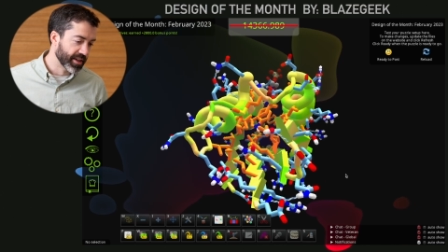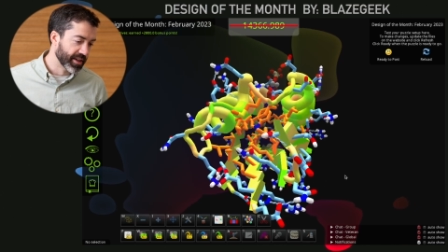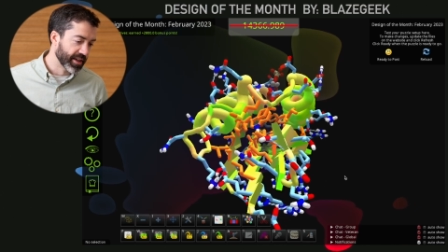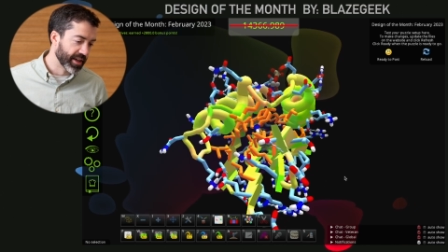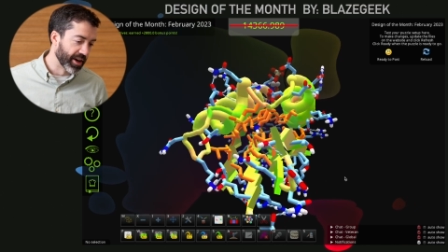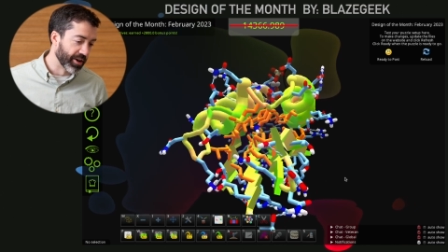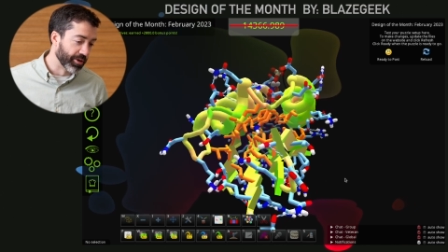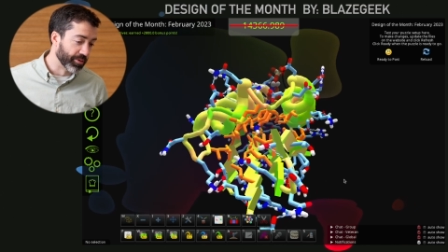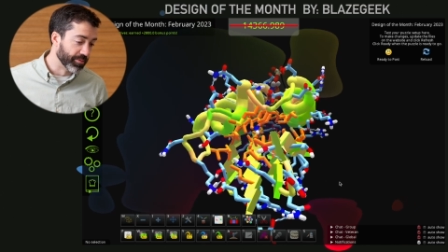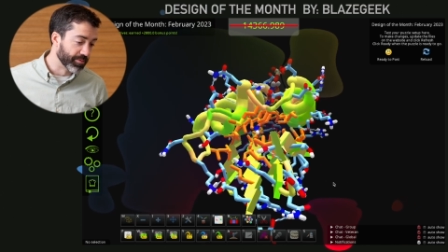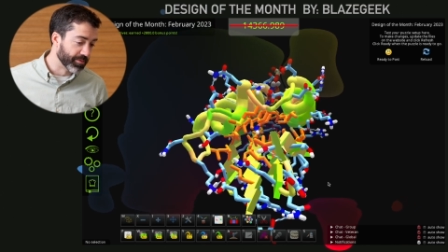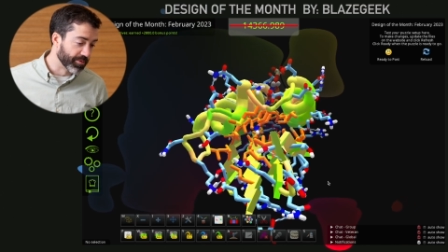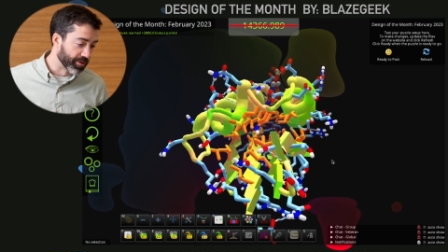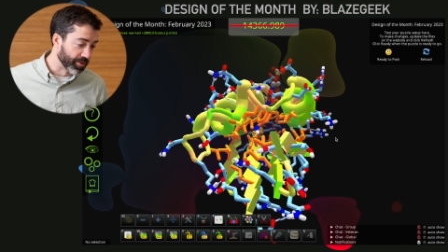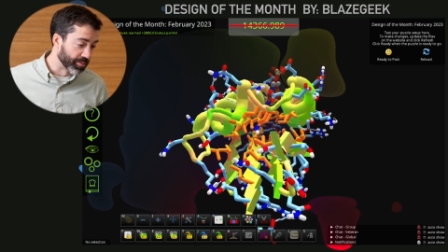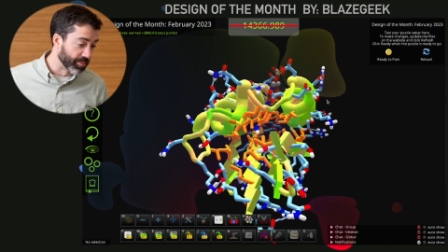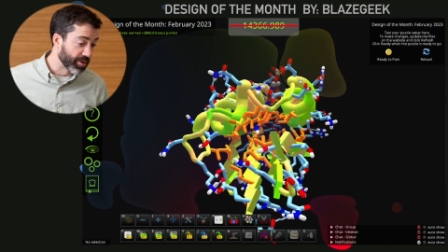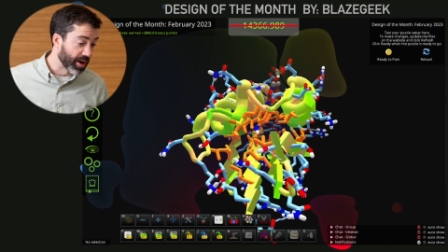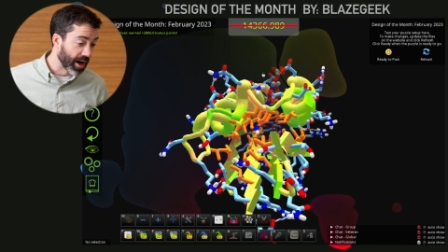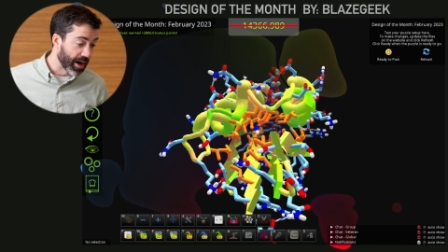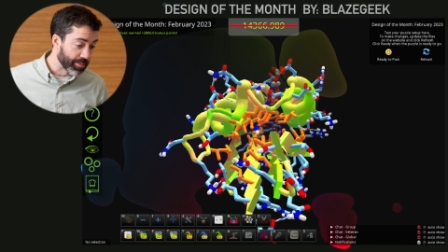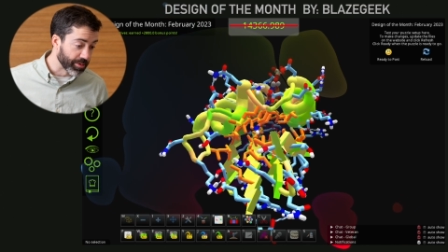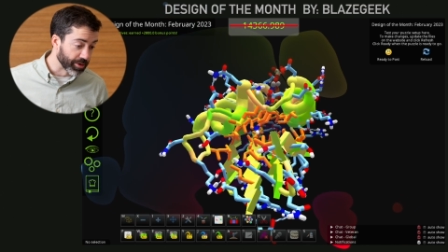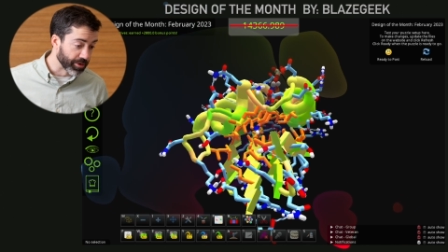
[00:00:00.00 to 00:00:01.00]
help for
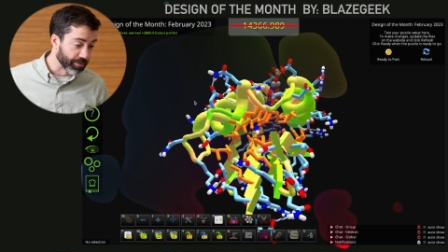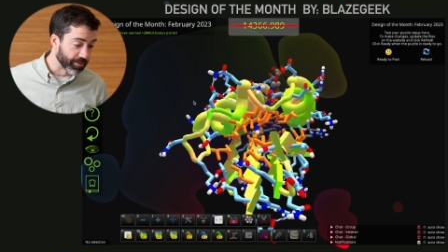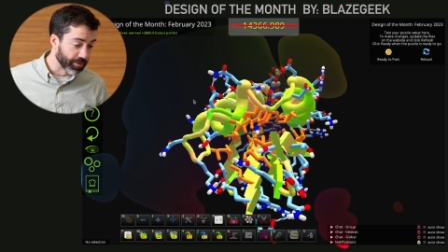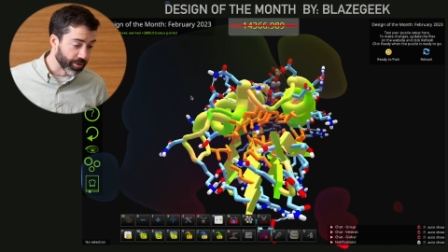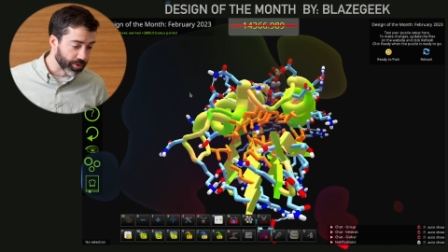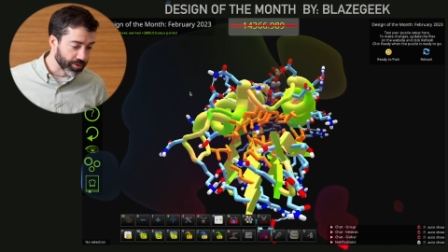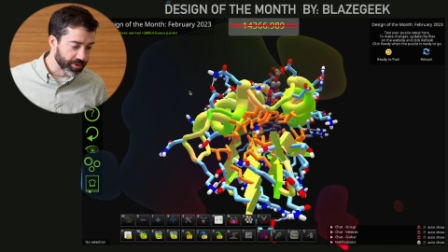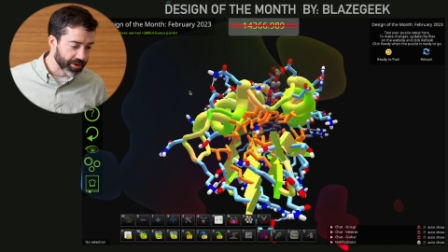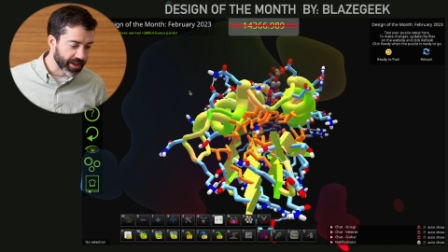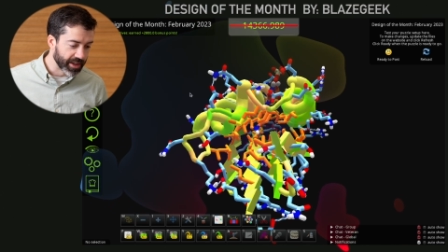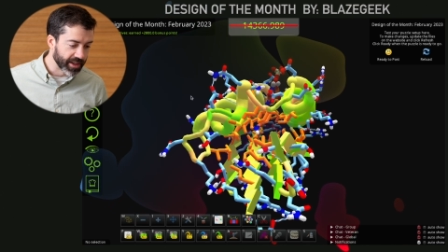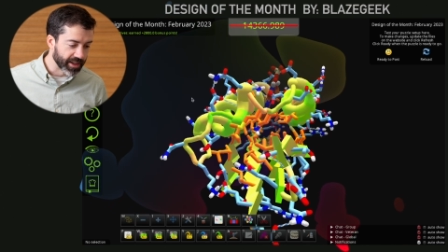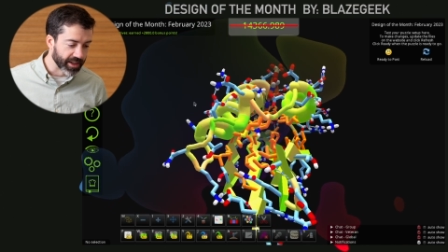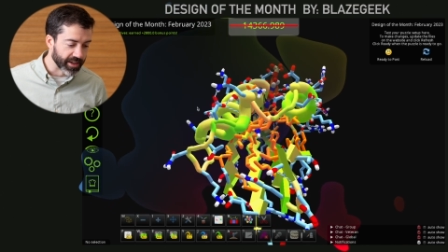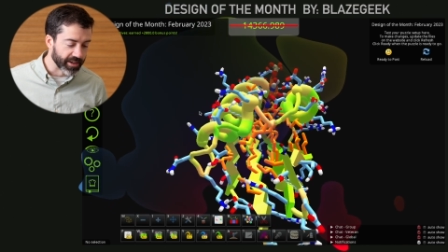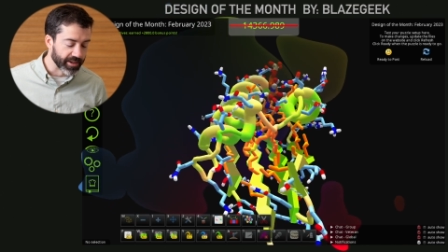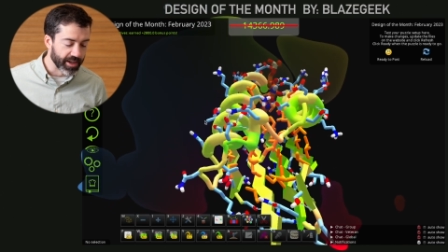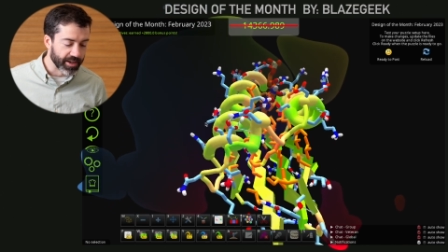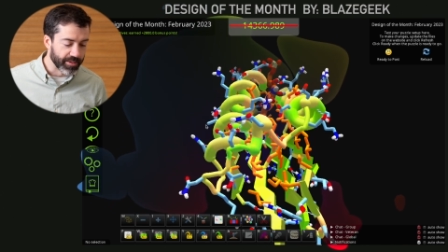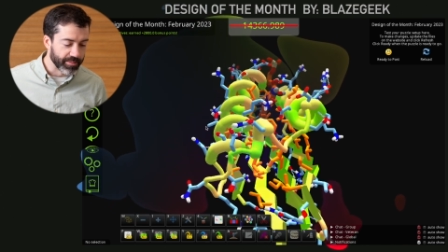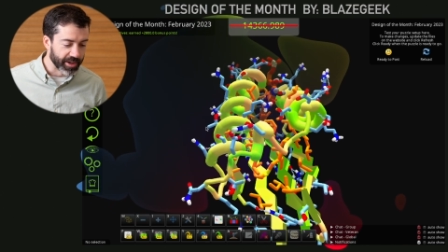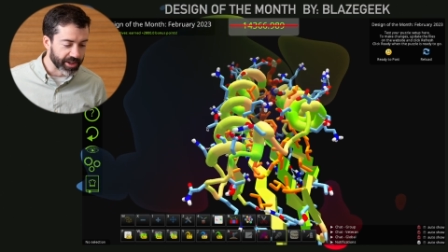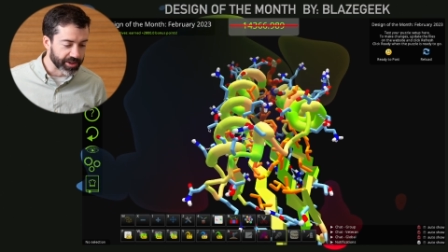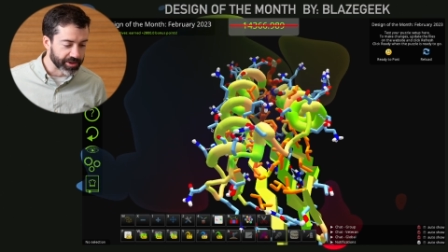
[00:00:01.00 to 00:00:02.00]
proper folding and,
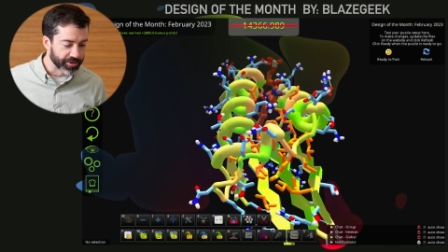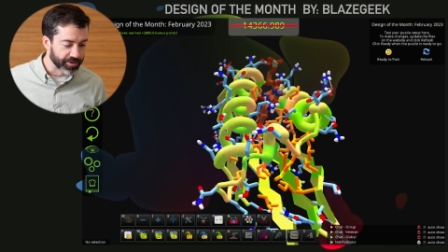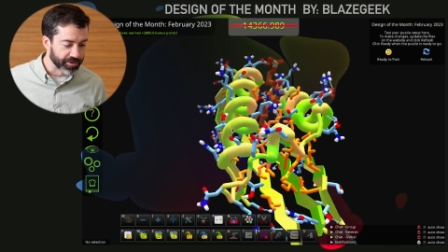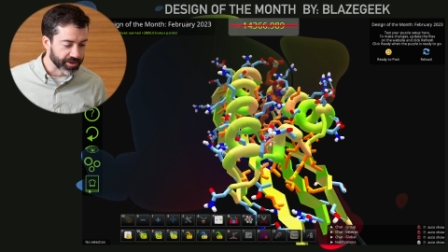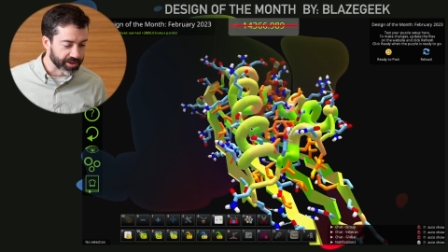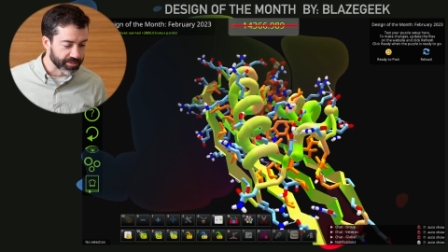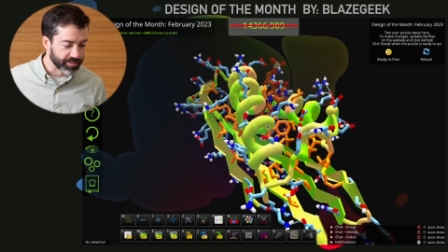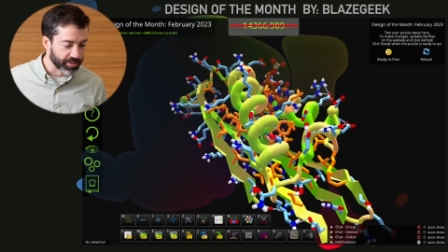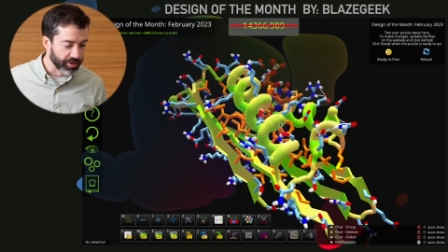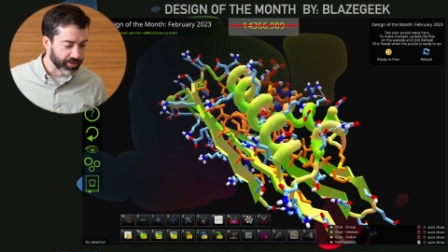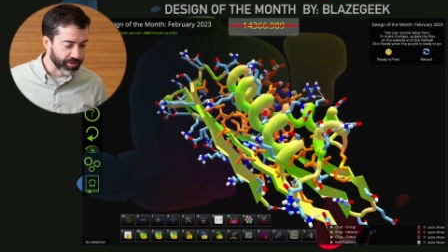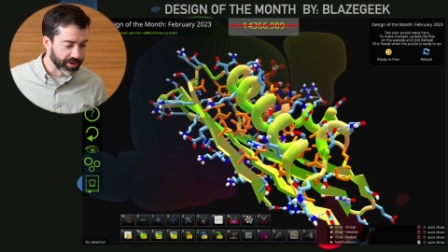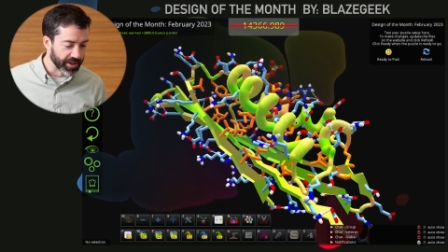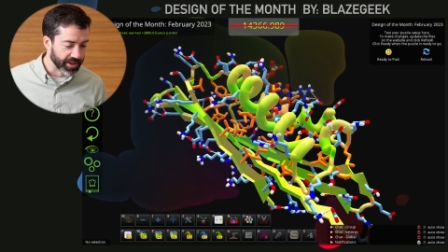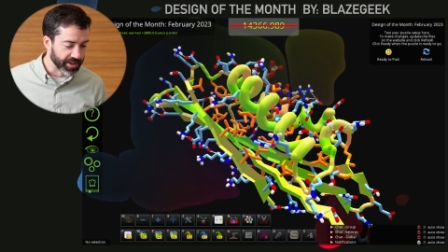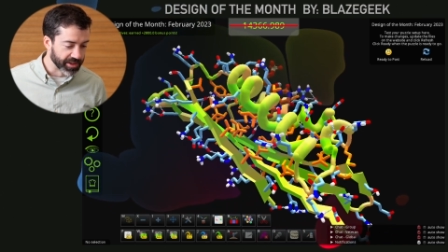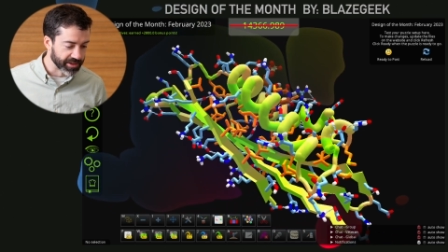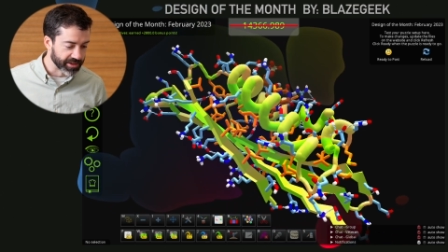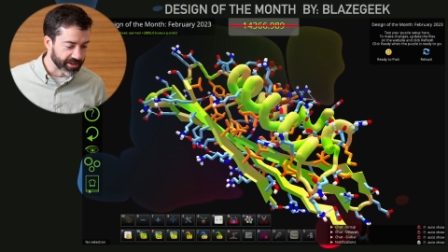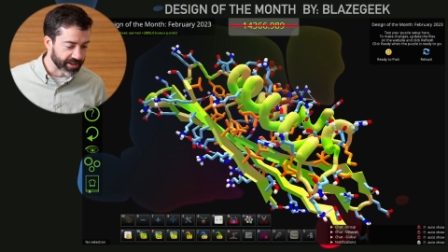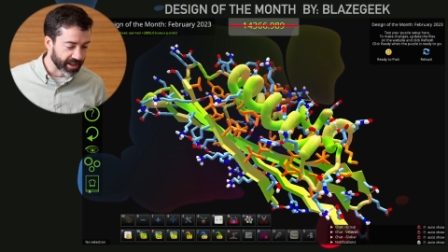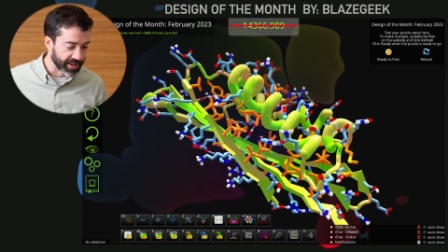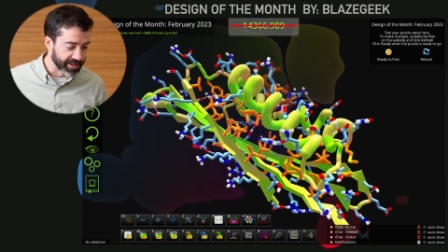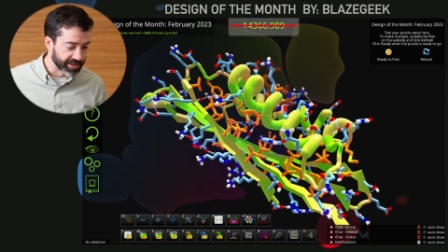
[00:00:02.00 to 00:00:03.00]
and make sure this protein
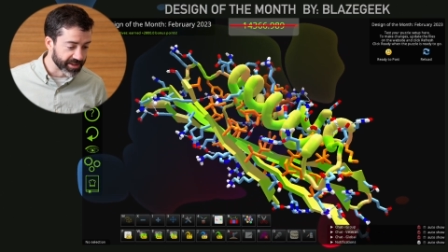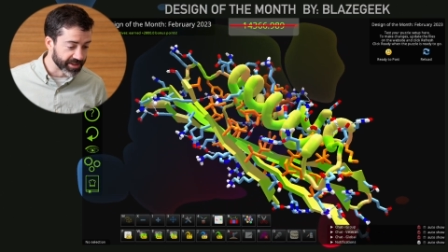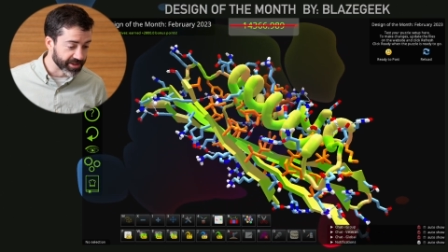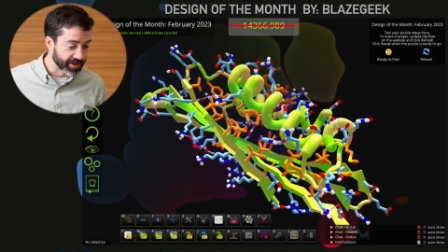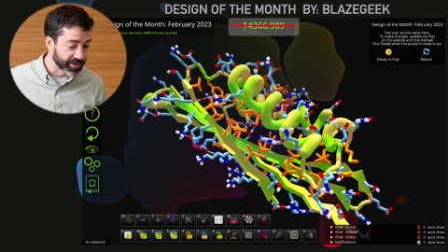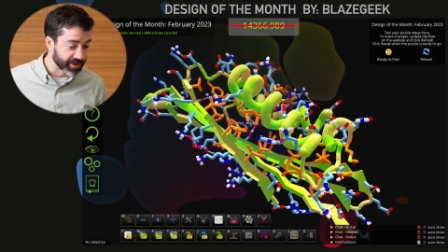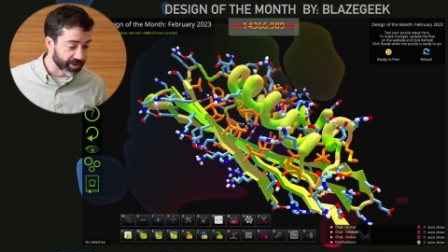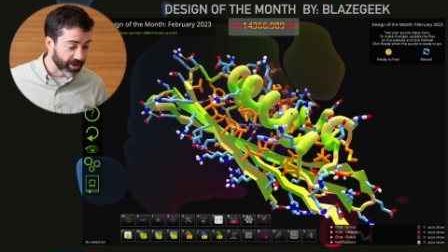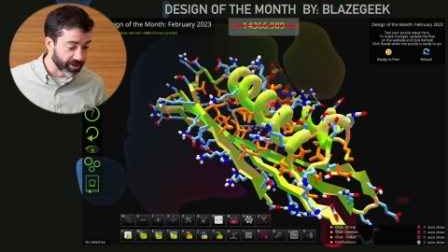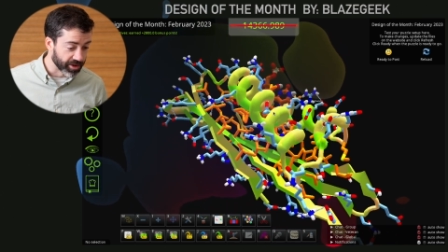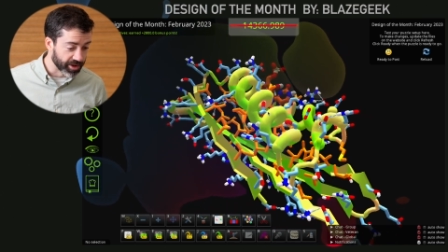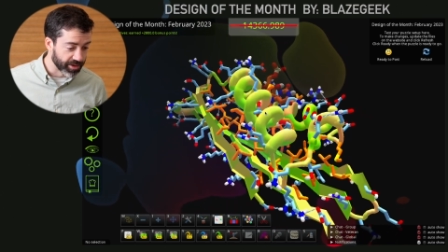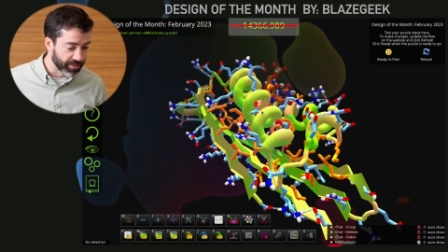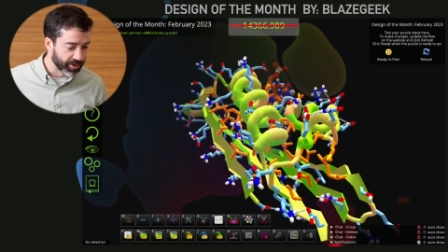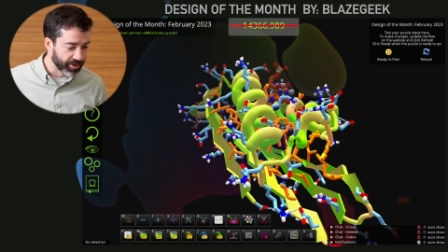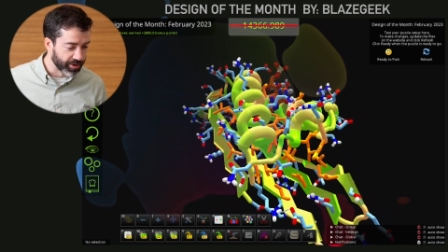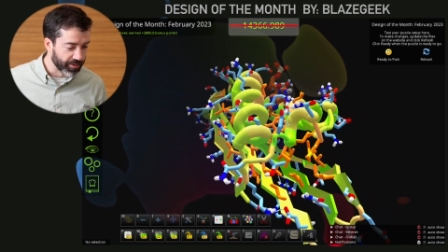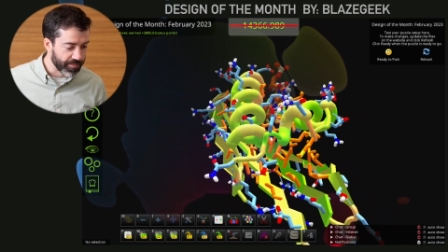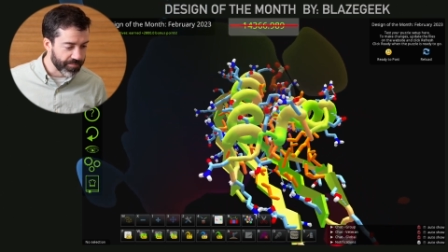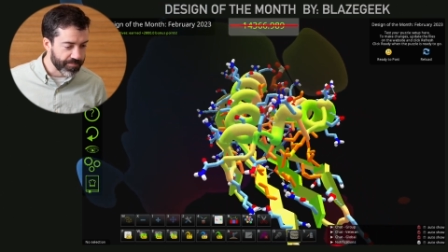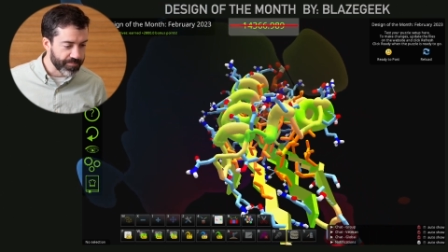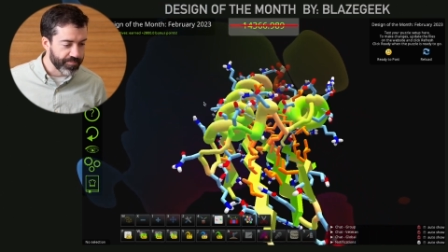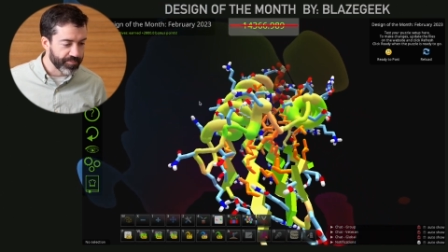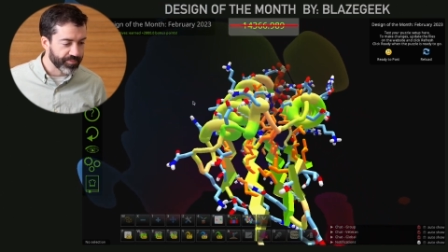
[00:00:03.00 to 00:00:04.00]
is nice and soluble.